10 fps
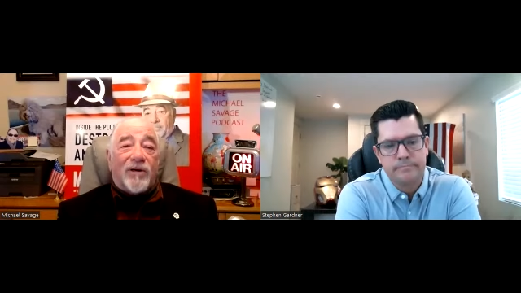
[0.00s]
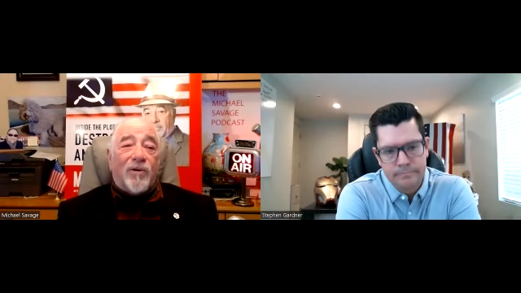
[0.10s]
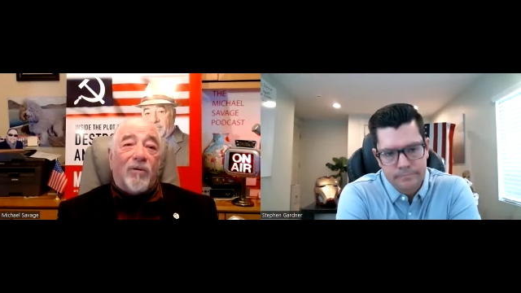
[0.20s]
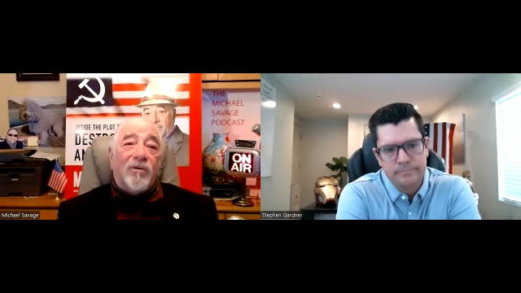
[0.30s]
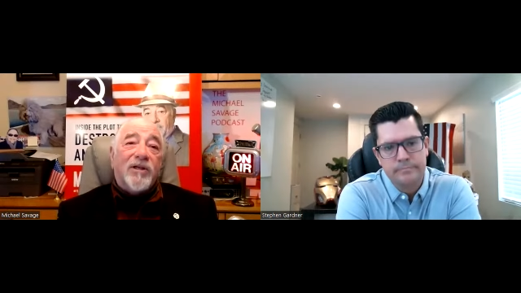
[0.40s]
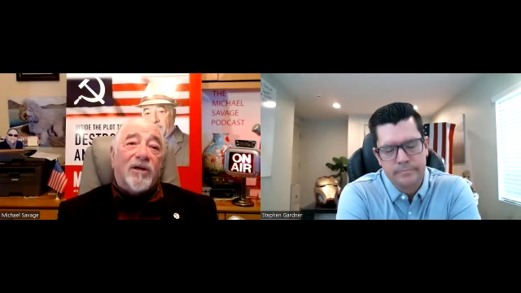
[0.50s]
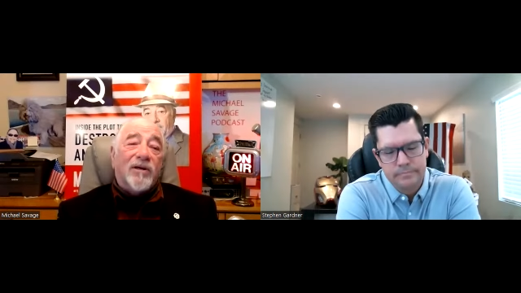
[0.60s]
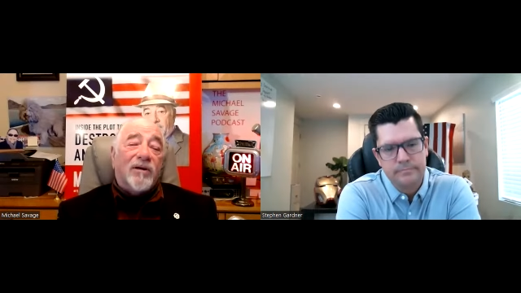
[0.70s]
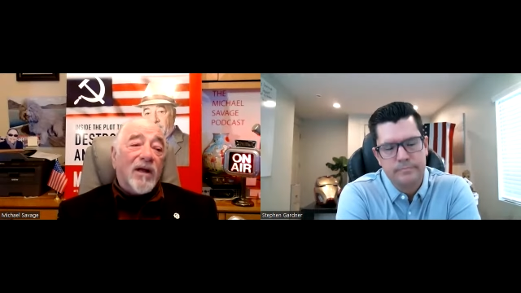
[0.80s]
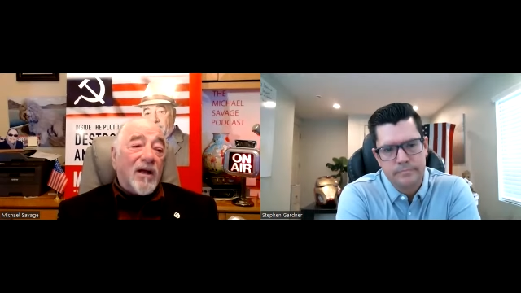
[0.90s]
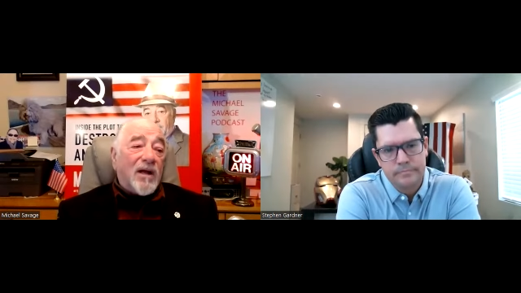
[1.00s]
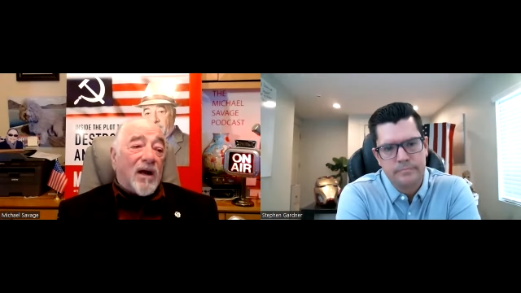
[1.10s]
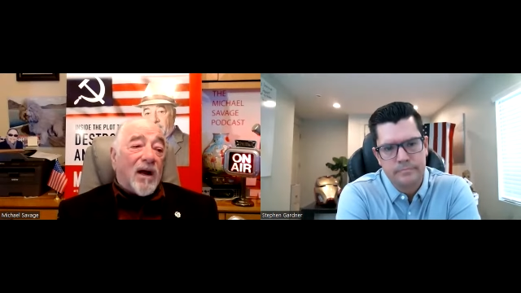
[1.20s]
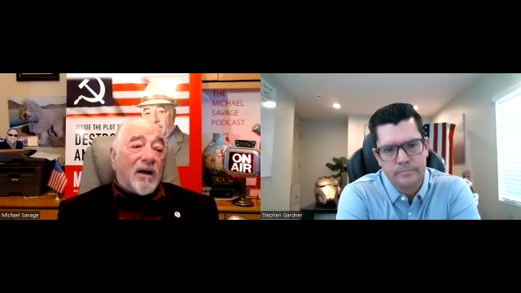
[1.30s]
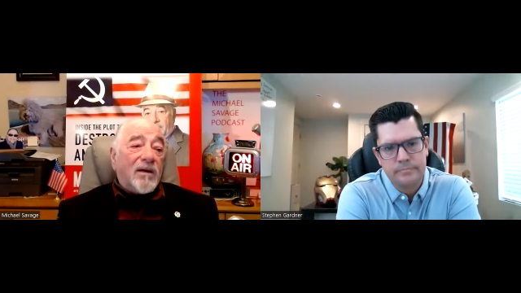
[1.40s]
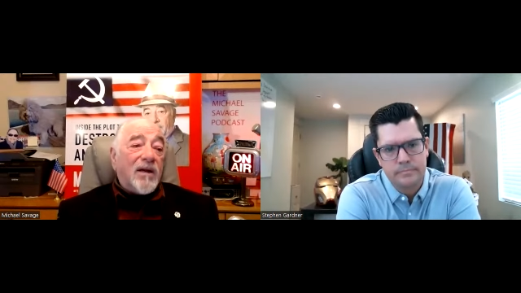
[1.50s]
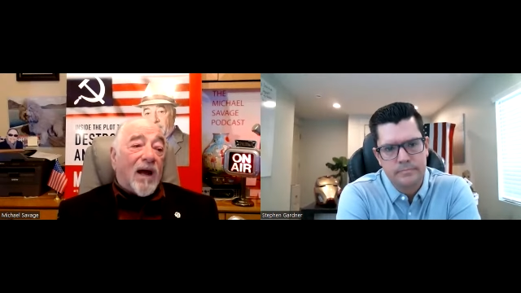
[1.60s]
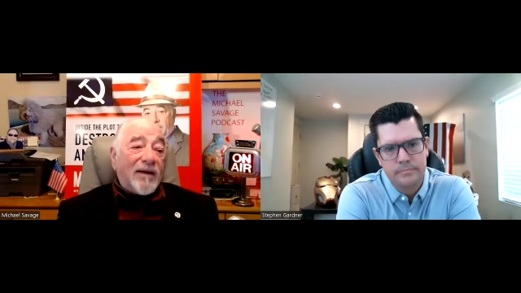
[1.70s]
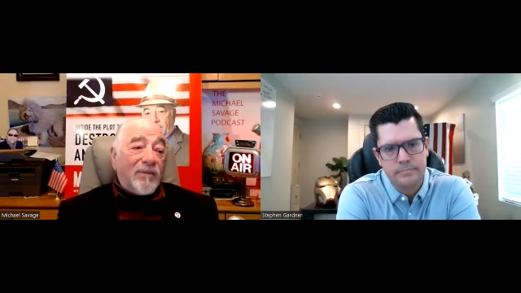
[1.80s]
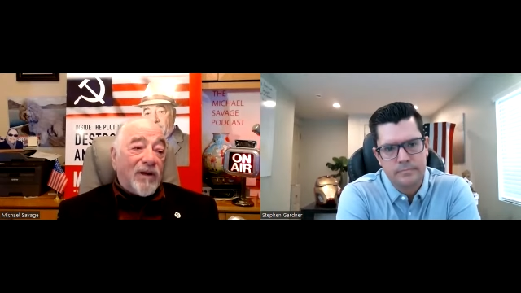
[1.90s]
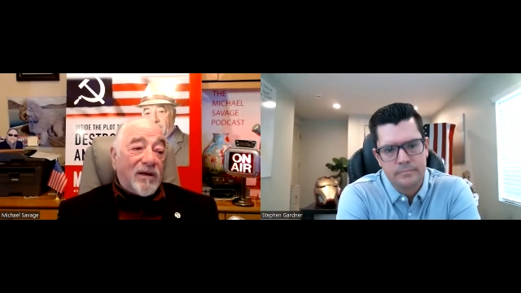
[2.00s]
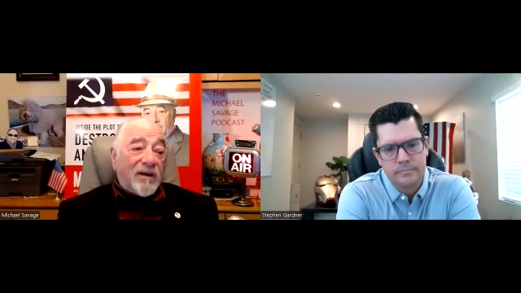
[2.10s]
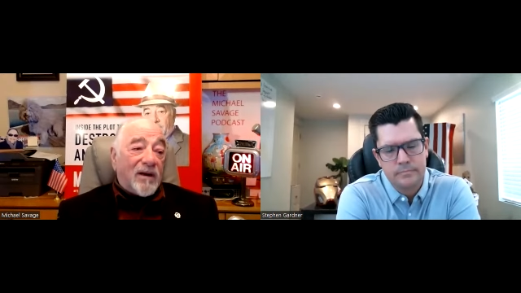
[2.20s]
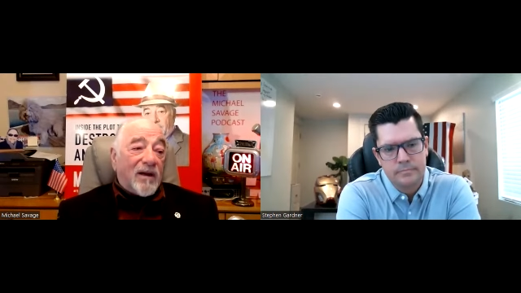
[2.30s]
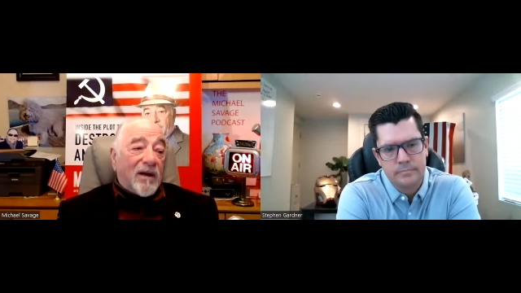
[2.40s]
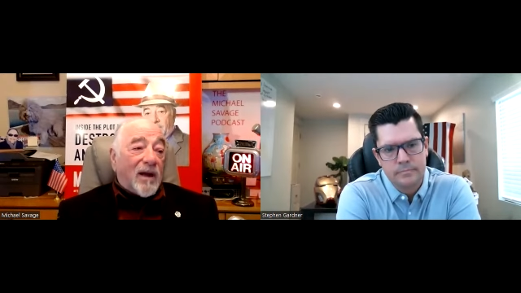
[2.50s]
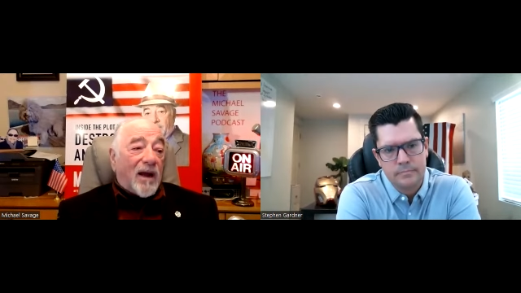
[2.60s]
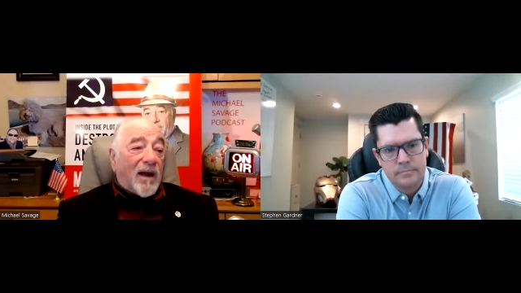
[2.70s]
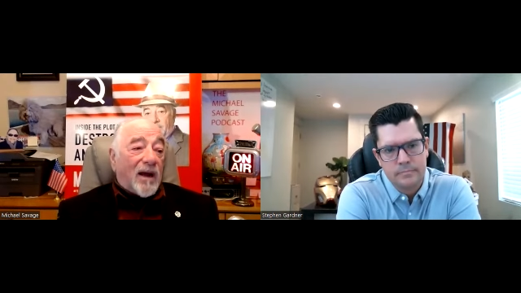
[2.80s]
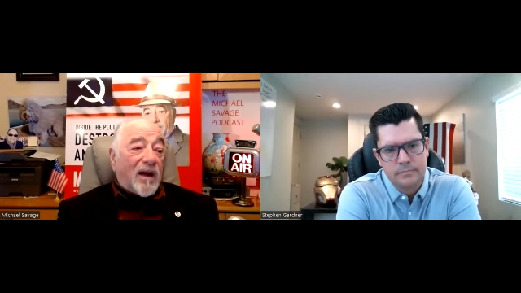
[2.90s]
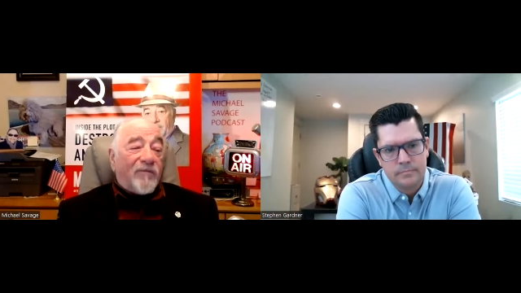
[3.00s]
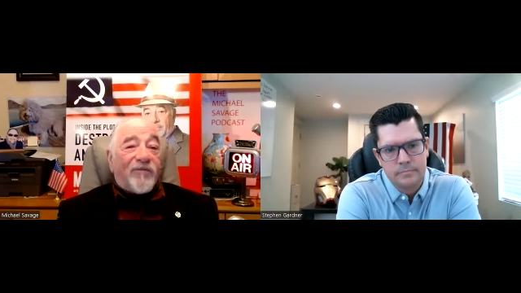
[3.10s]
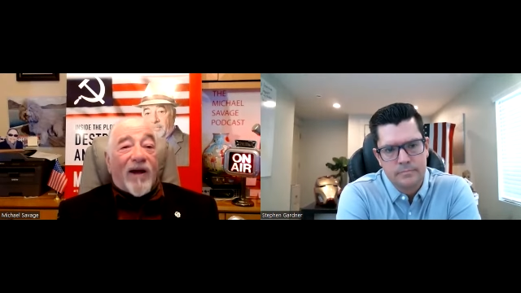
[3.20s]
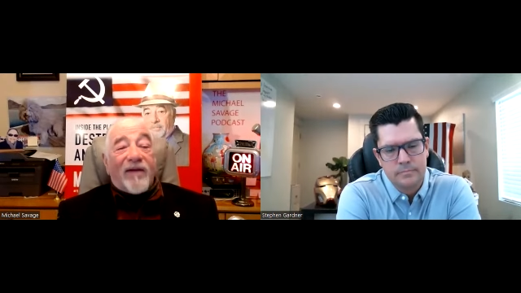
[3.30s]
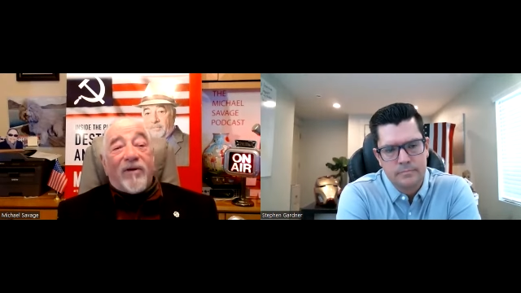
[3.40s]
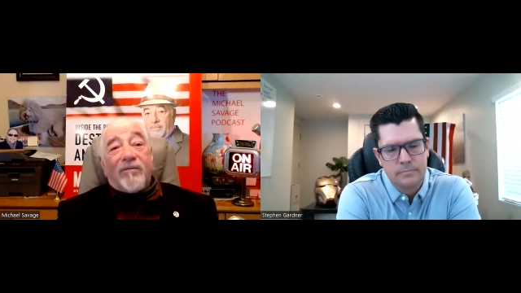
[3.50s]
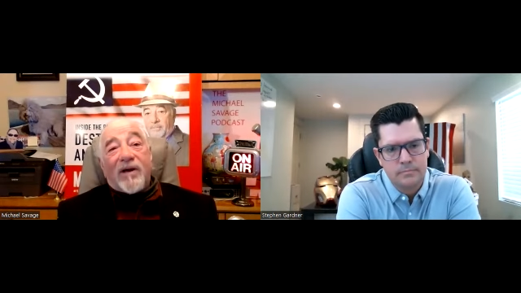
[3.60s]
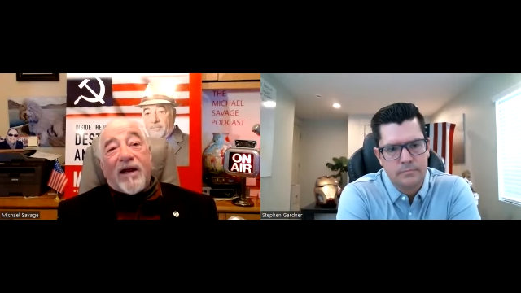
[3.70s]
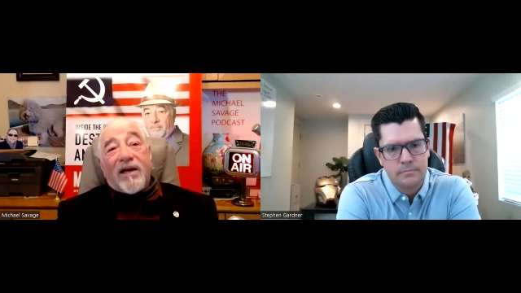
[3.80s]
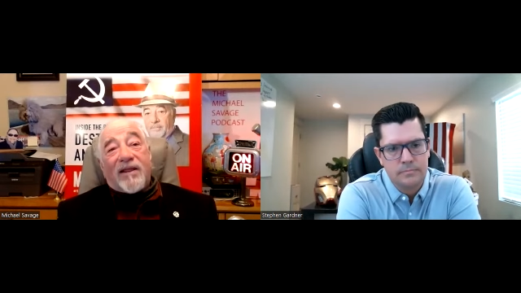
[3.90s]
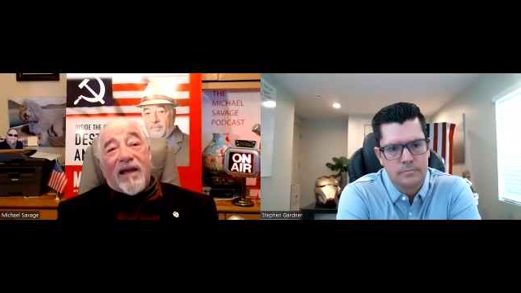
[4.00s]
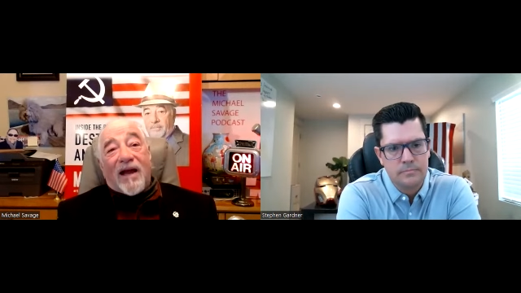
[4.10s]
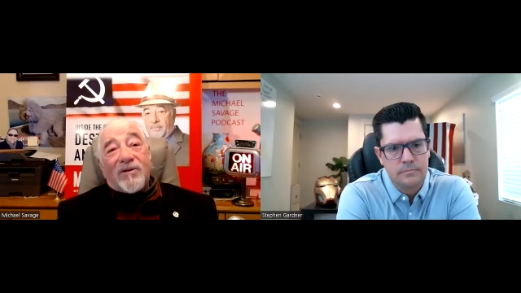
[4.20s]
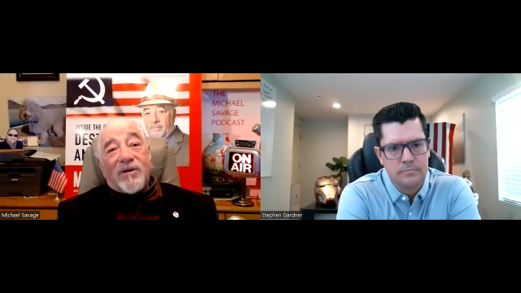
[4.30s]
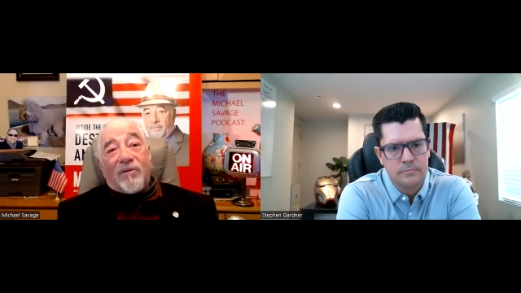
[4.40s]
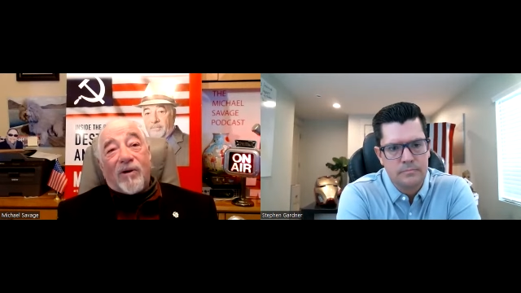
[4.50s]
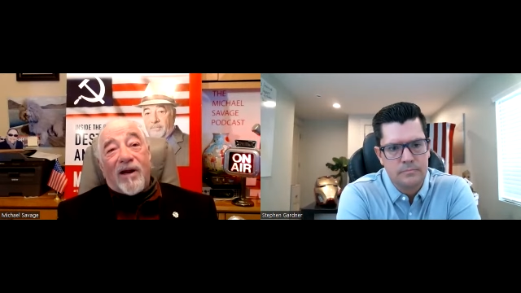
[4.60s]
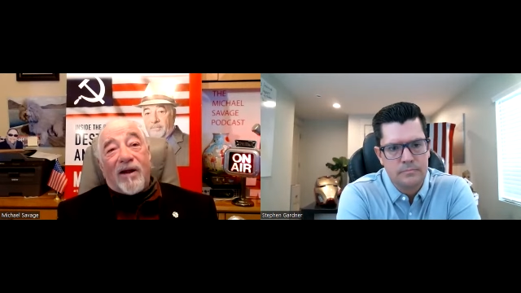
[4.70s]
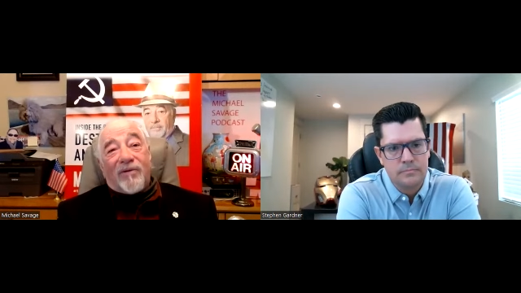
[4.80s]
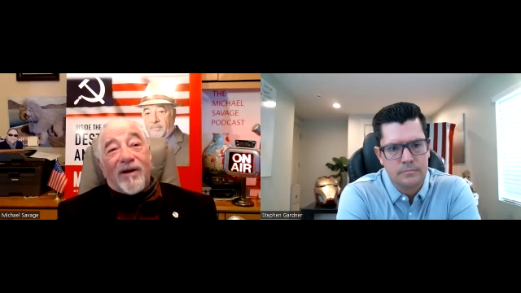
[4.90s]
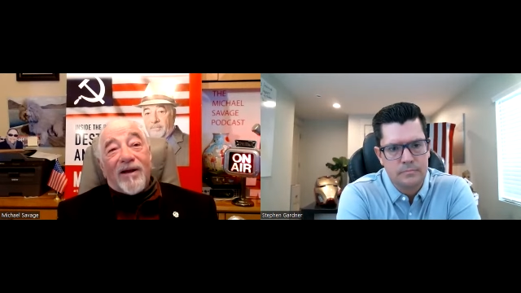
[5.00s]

Speaker 1: along with the other uh, 9 million, uh, 580,000 or whatever,